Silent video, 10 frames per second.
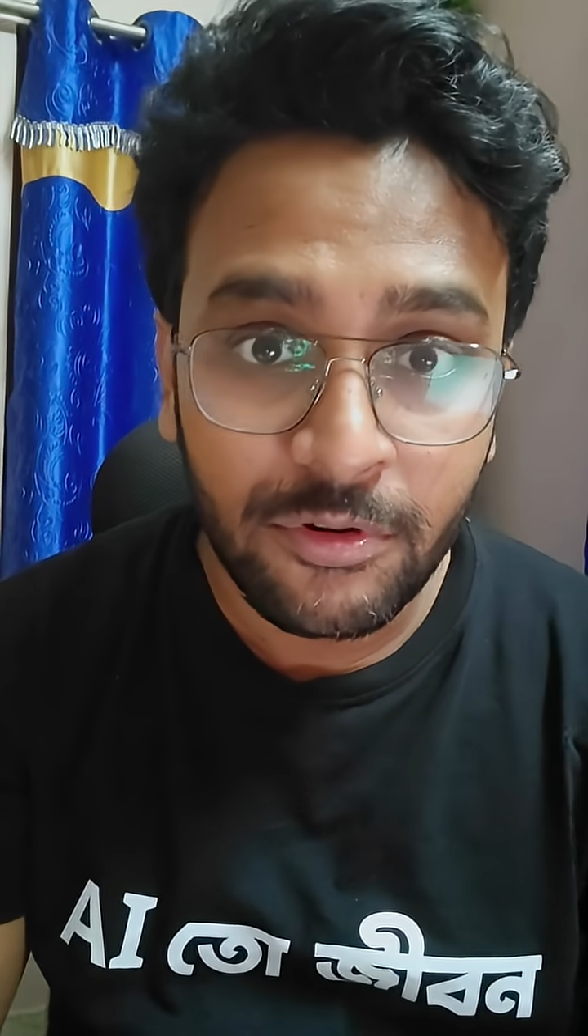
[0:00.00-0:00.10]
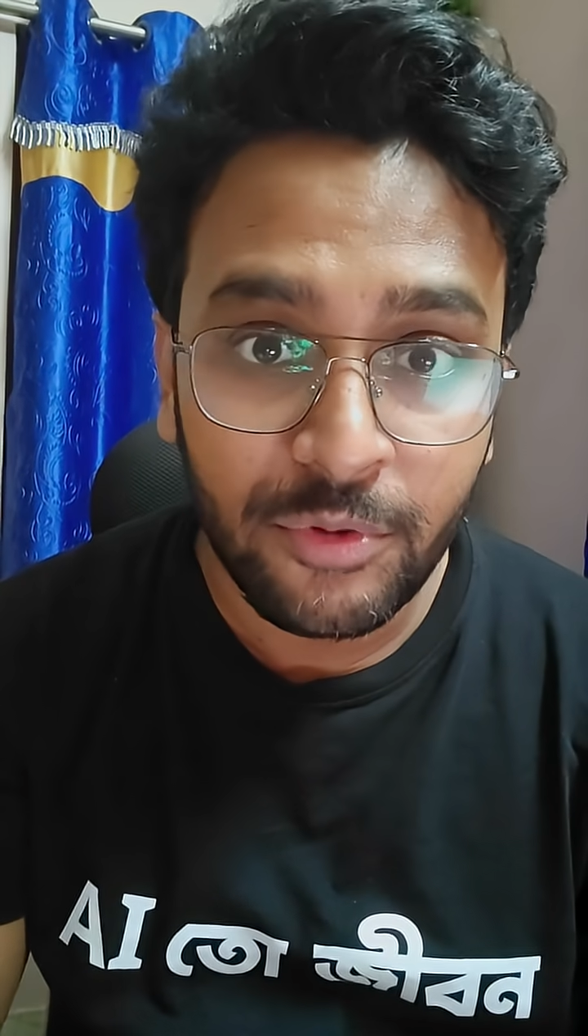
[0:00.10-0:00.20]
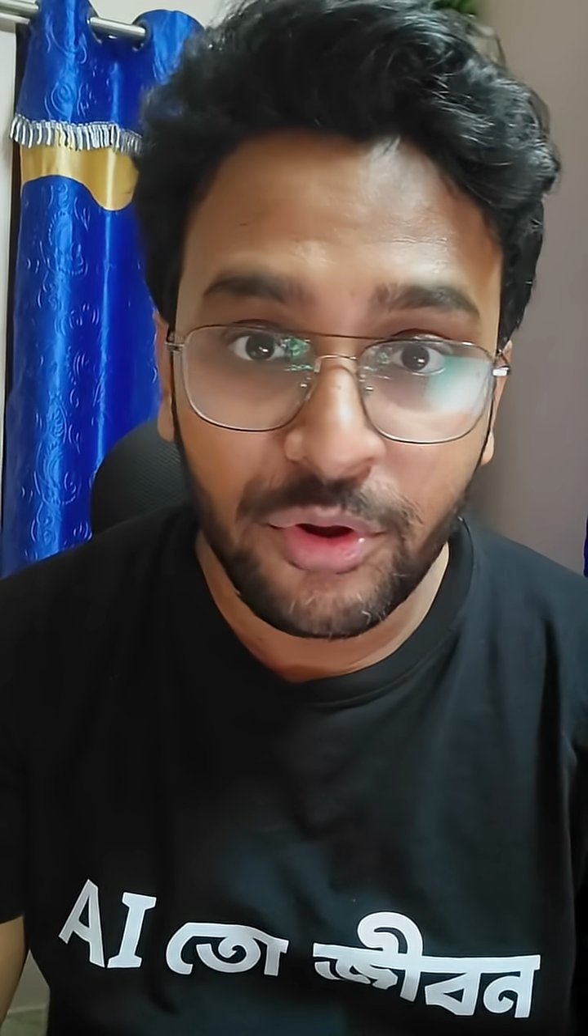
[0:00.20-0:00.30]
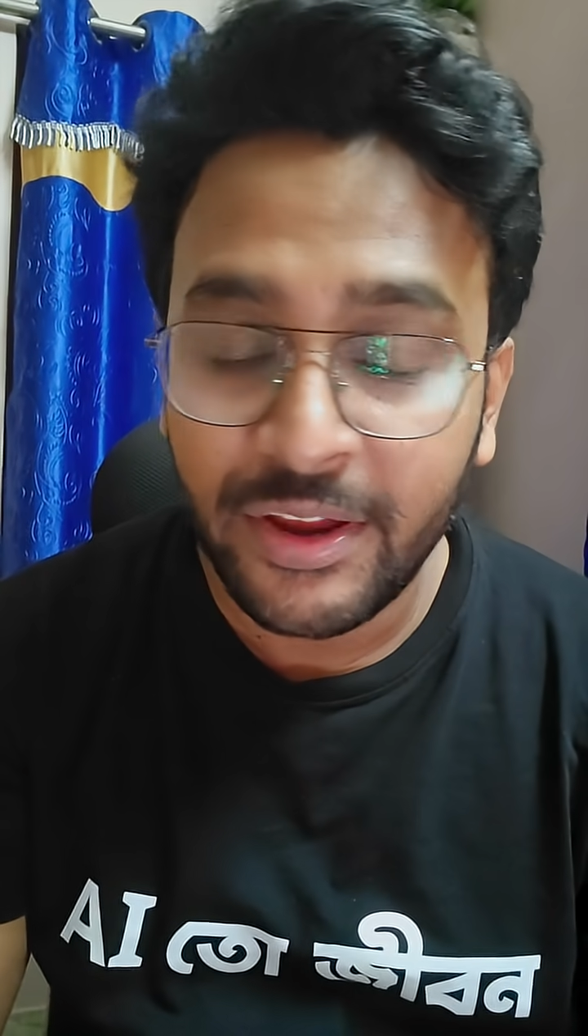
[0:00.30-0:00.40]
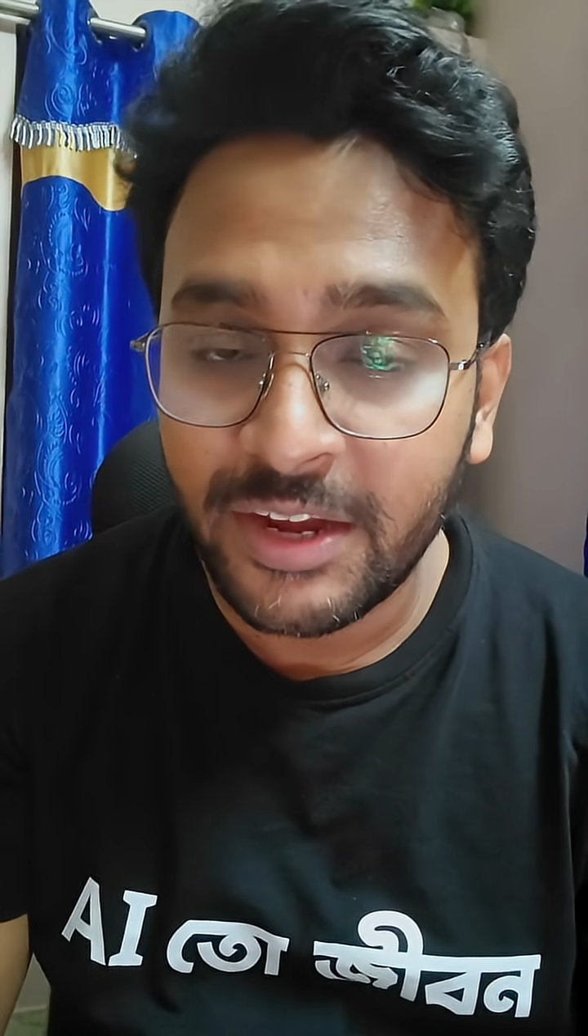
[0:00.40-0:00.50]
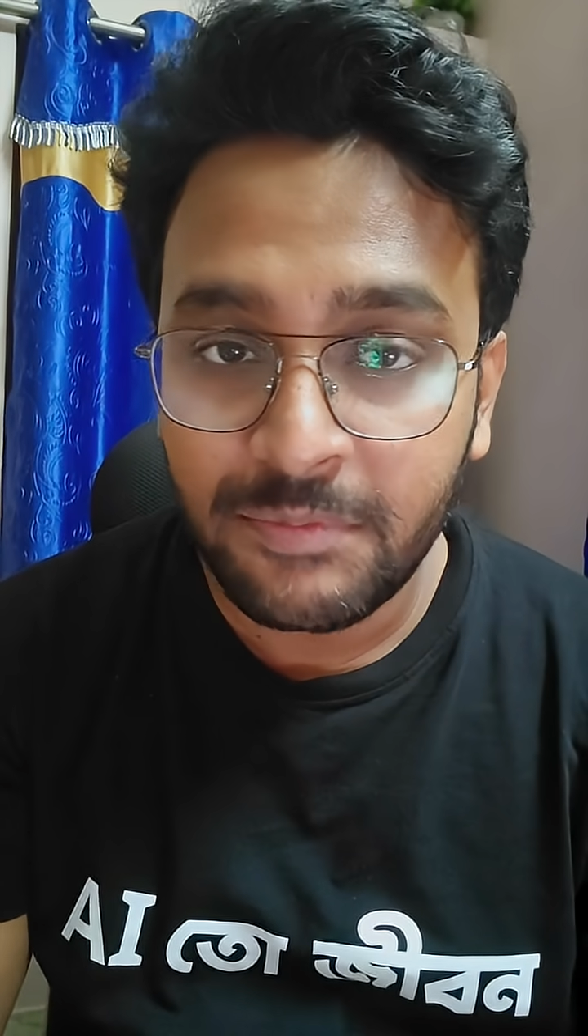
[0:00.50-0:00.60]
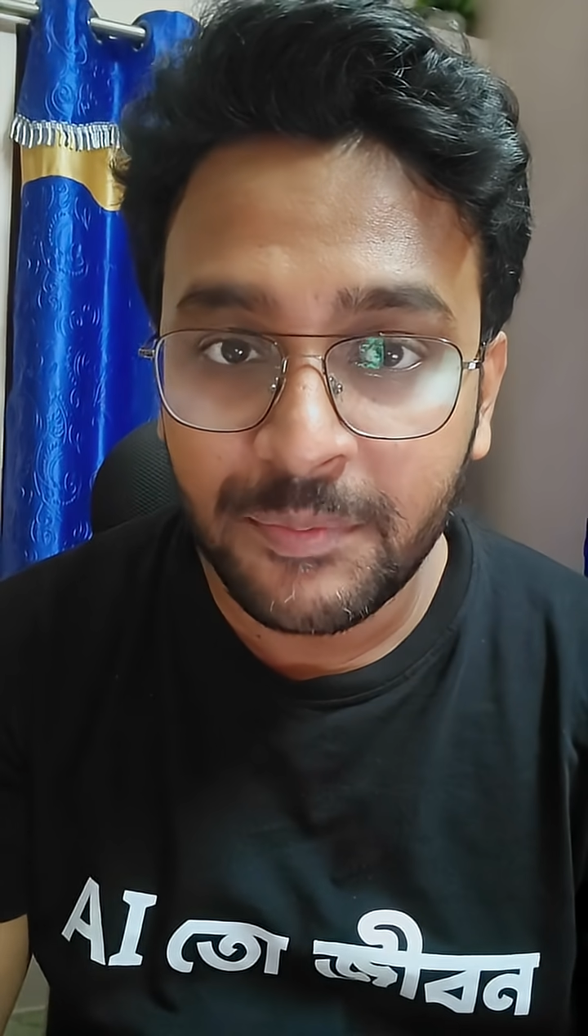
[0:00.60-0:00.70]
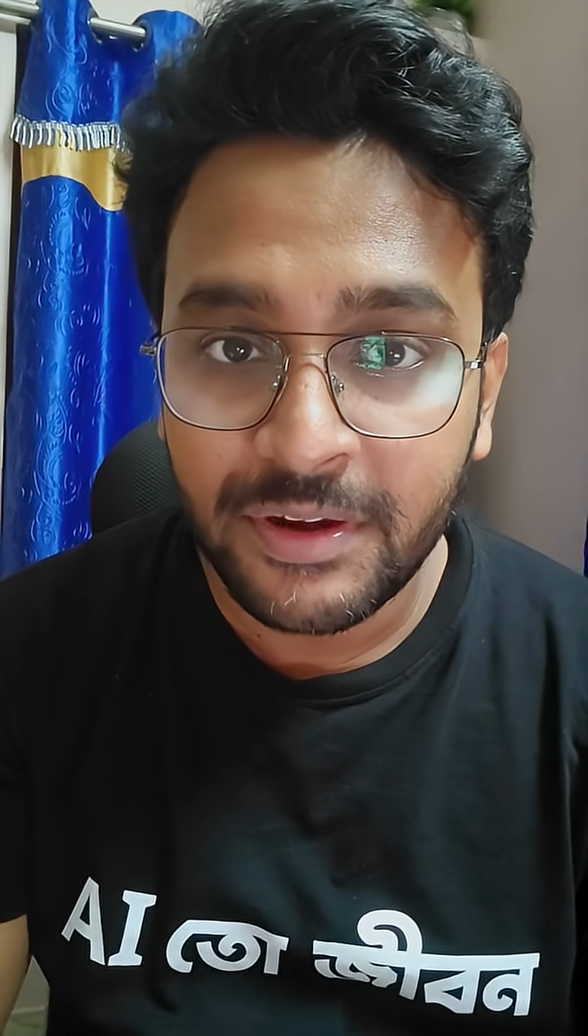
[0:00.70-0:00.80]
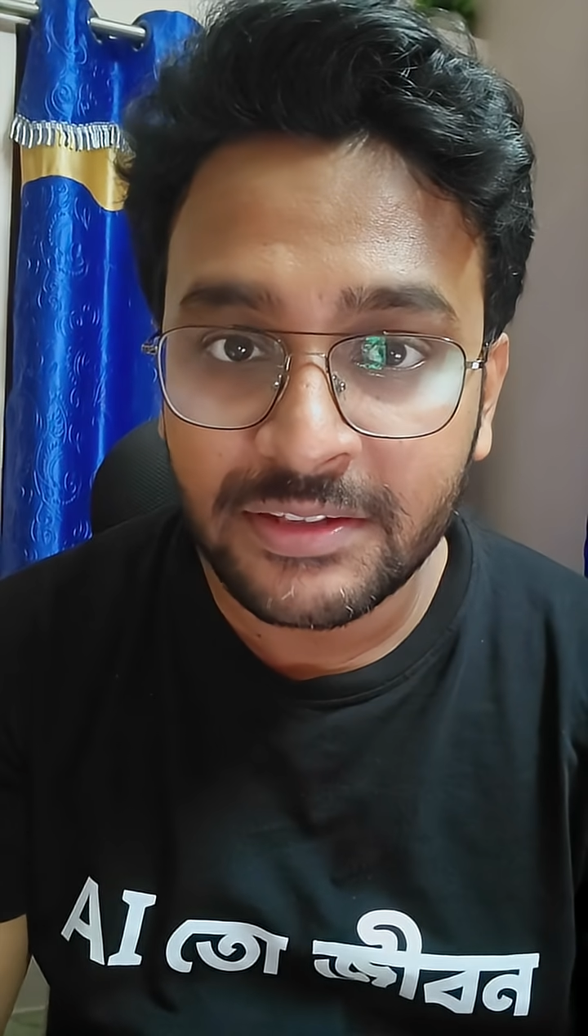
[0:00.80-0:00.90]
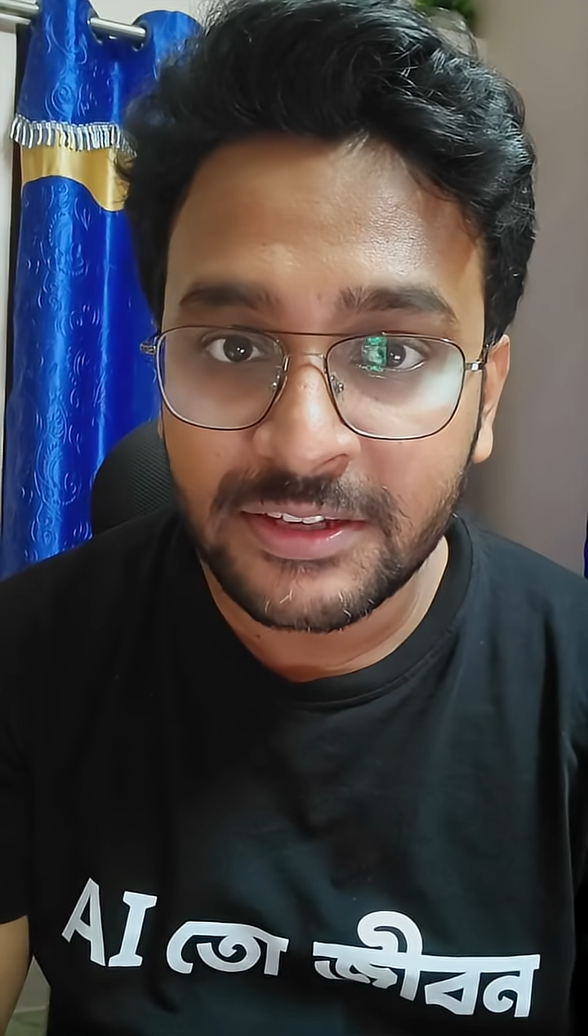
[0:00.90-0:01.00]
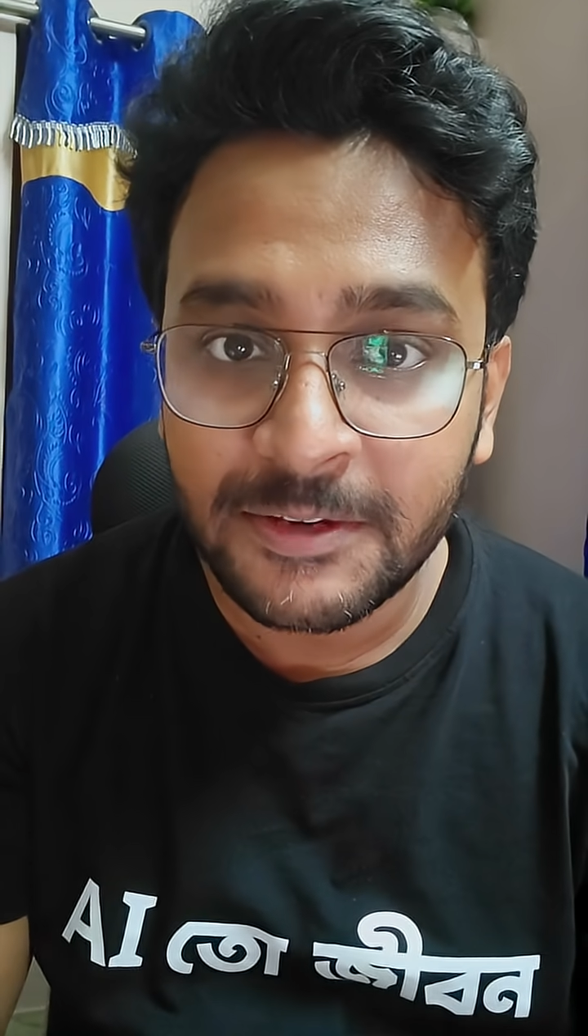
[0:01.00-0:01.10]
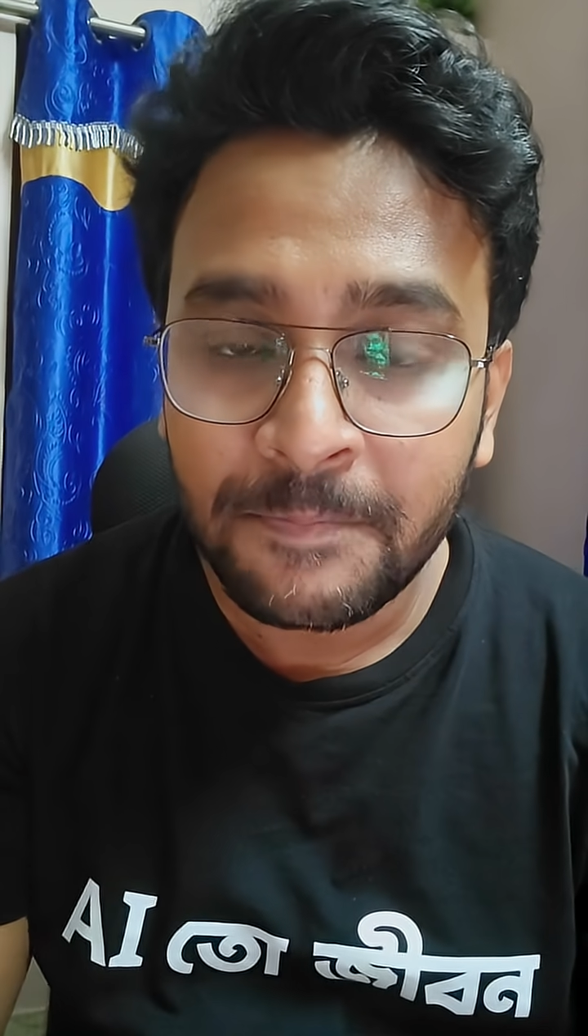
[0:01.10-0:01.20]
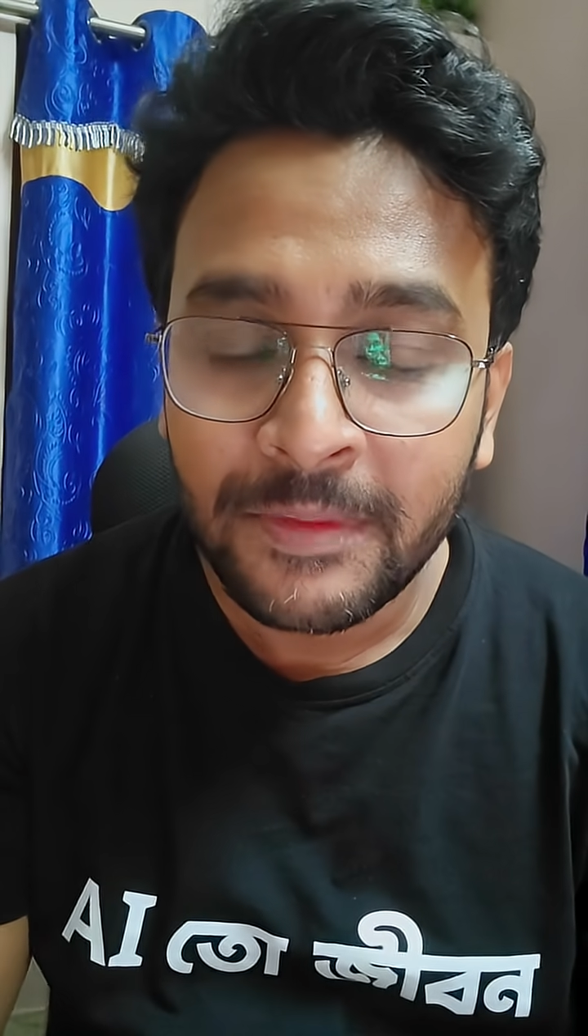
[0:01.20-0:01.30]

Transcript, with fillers: from your GATE preparation